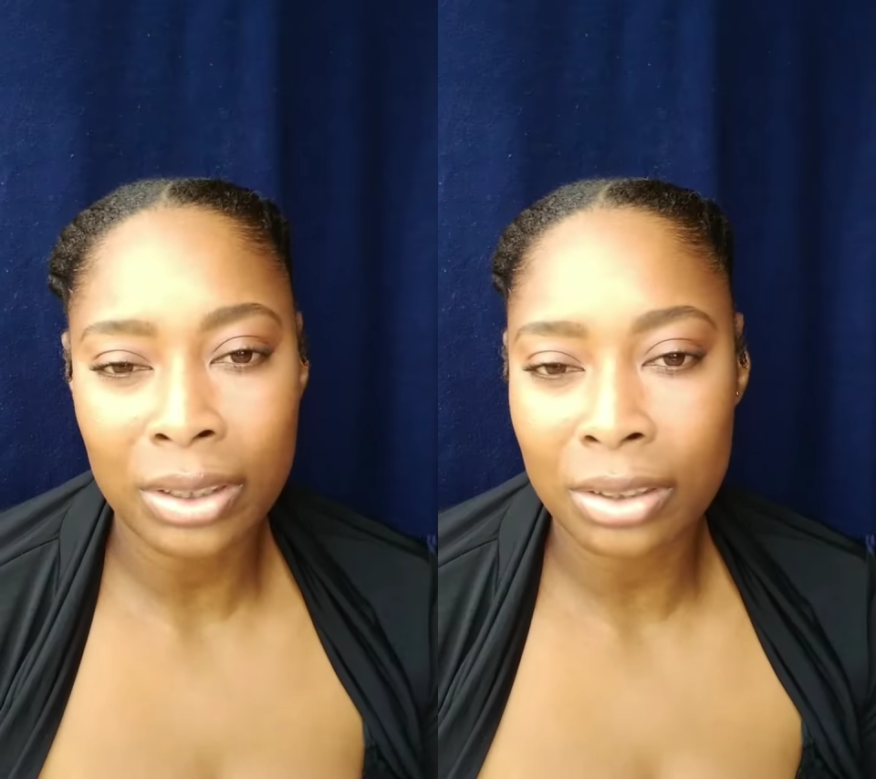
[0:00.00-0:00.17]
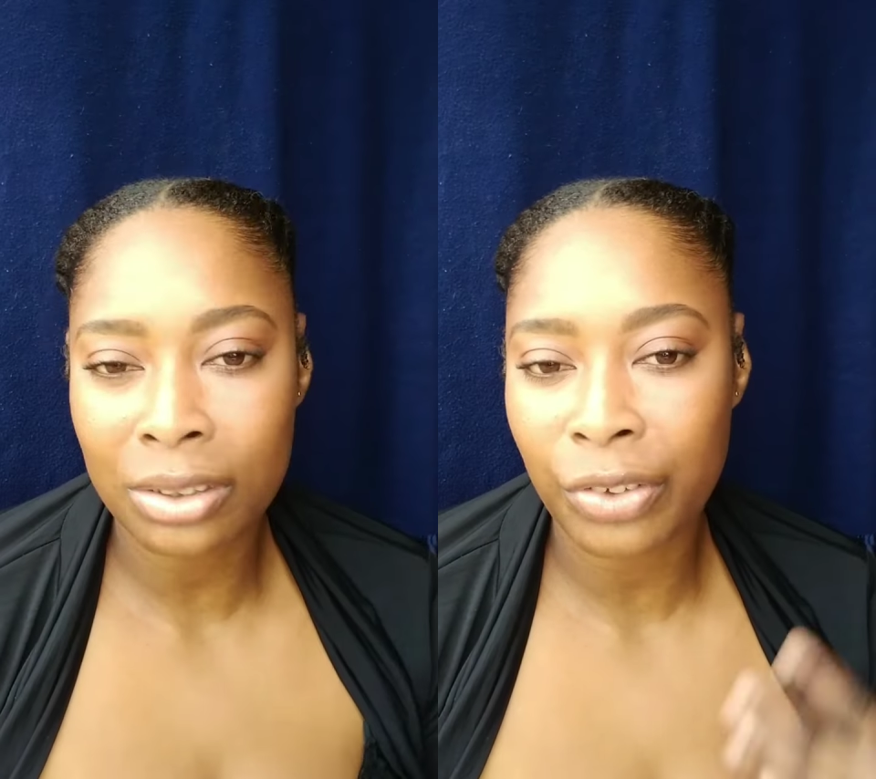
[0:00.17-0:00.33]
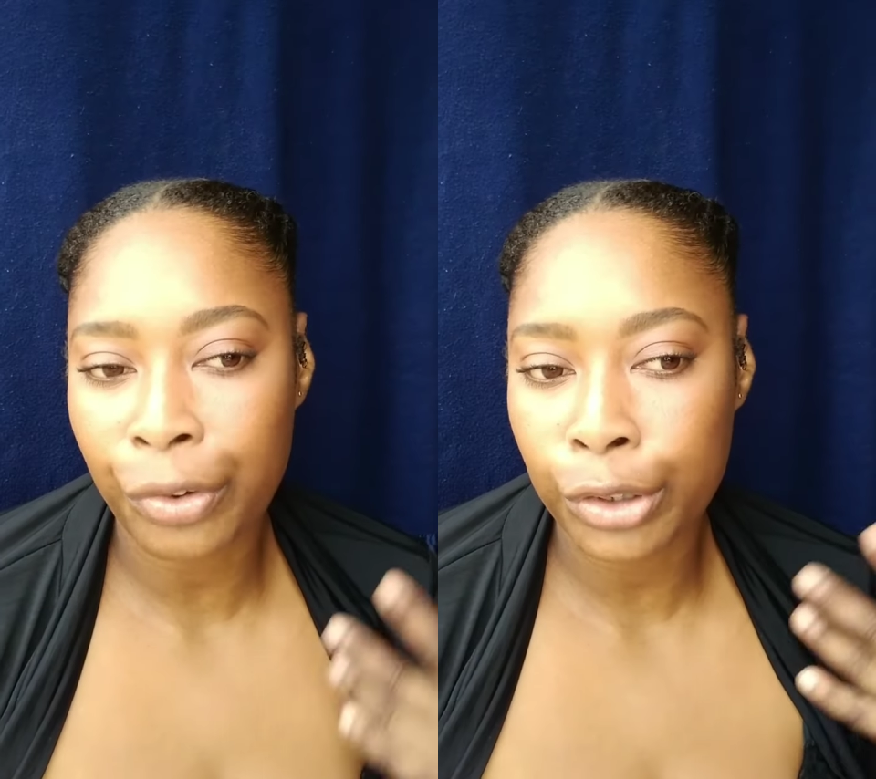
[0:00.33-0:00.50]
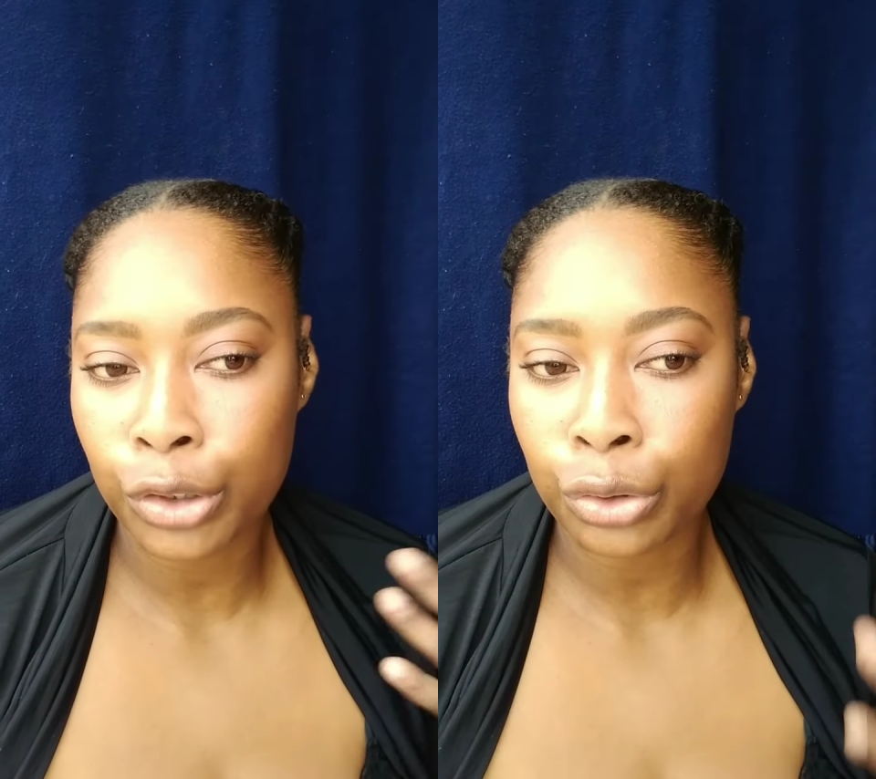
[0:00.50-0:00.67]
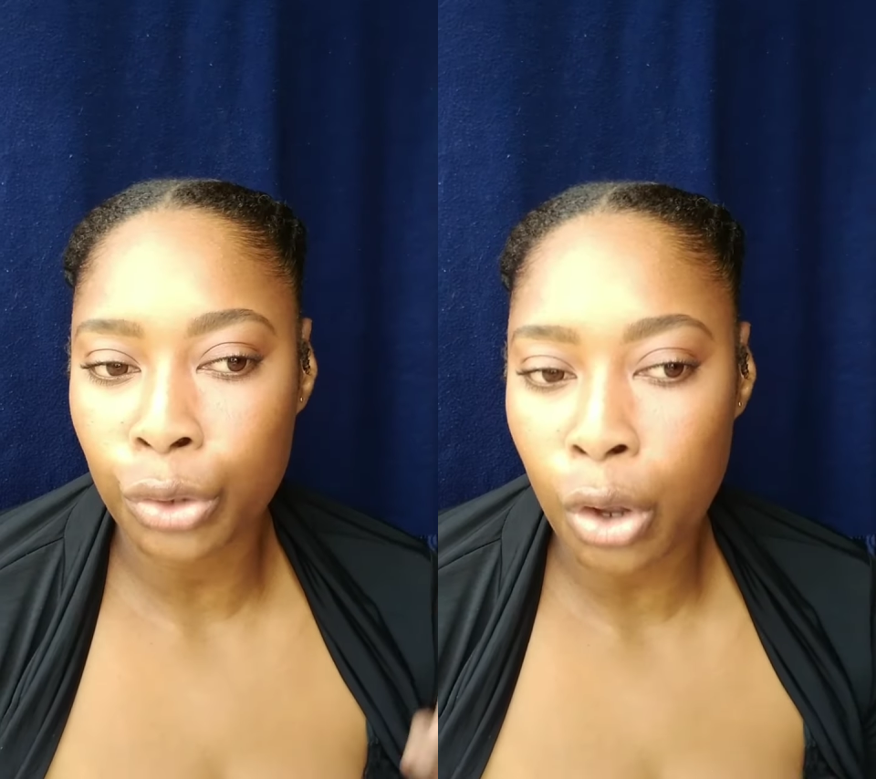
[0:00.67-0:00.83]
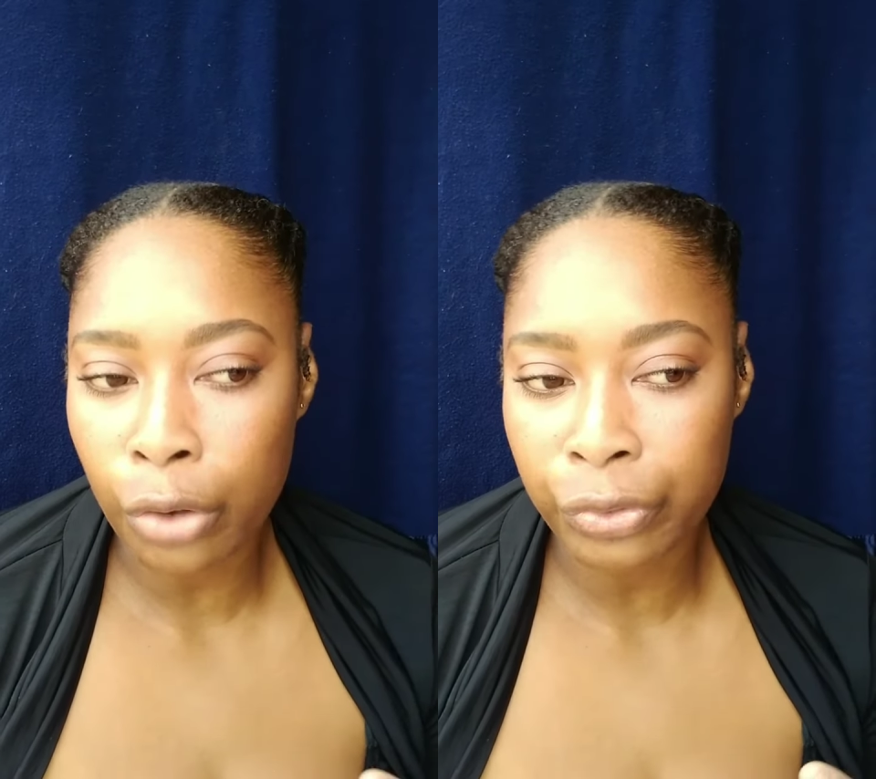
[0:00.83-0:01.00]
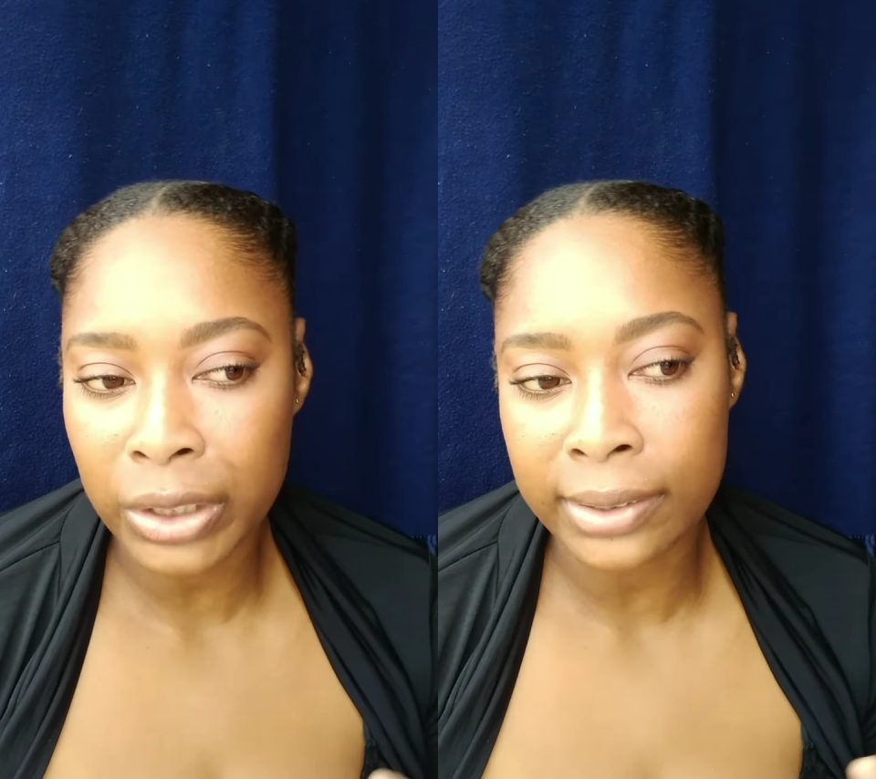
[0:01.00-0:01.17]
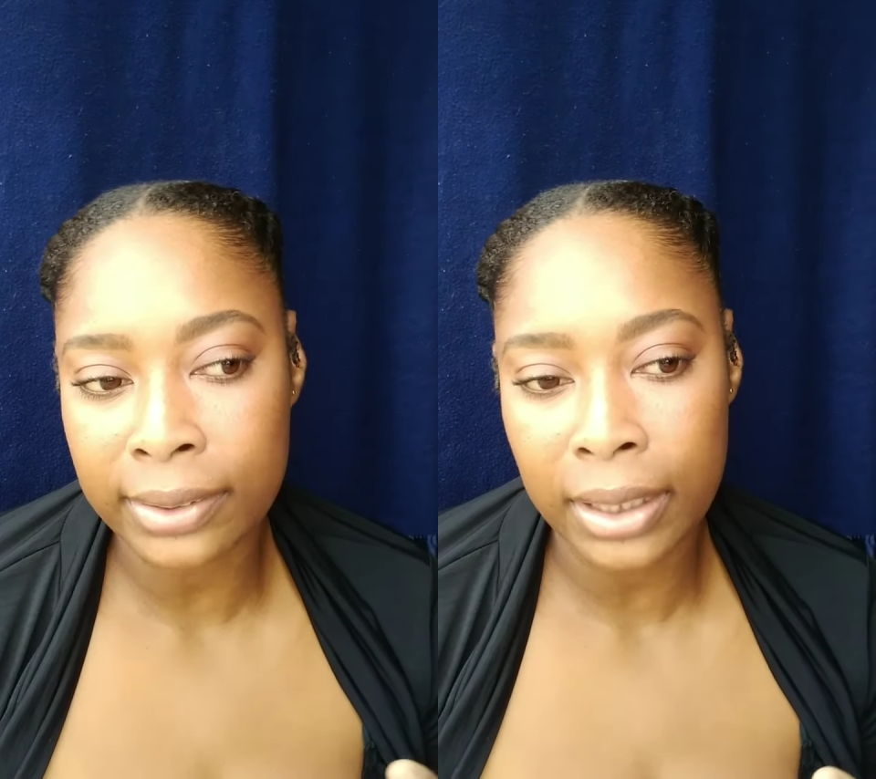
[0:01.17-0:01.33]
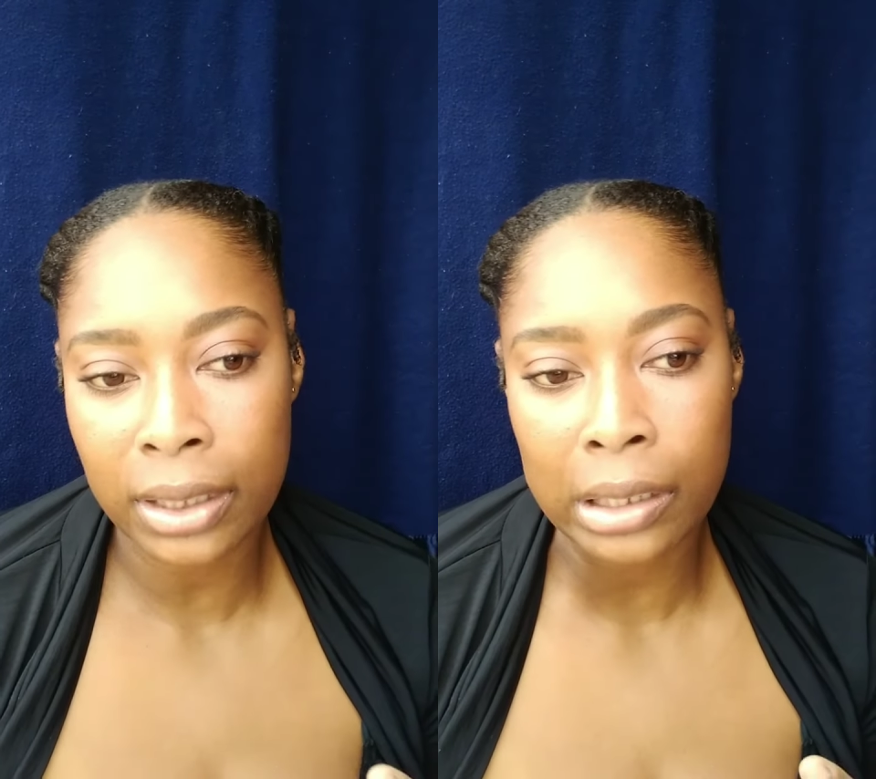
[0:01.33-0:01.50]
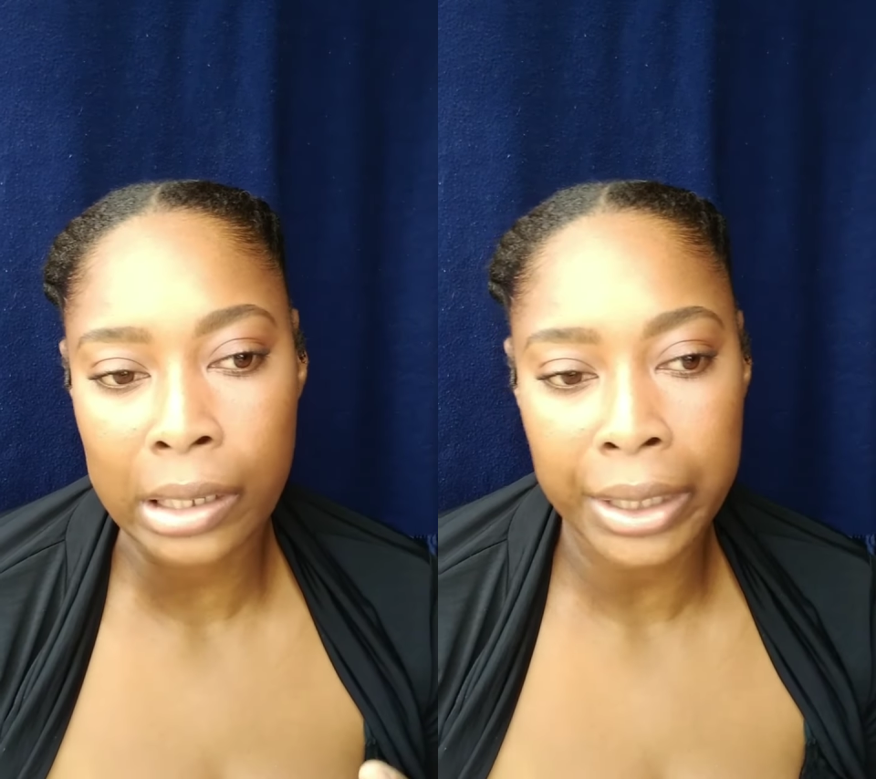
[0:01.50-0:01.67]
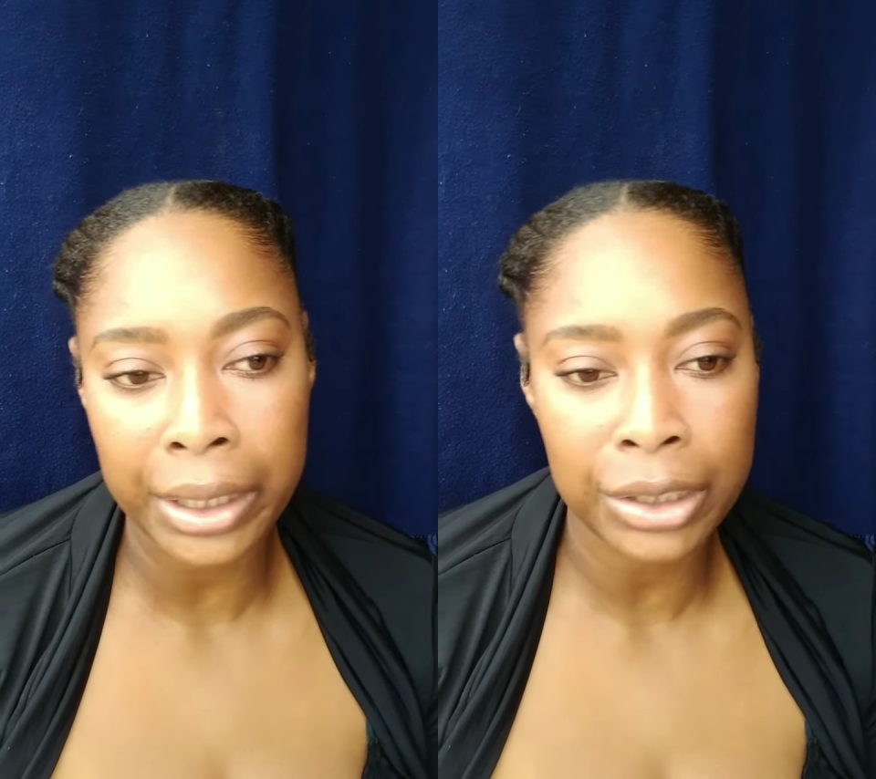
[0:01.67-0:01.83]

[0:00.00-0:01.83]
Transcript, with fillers: it is very soft. The skin there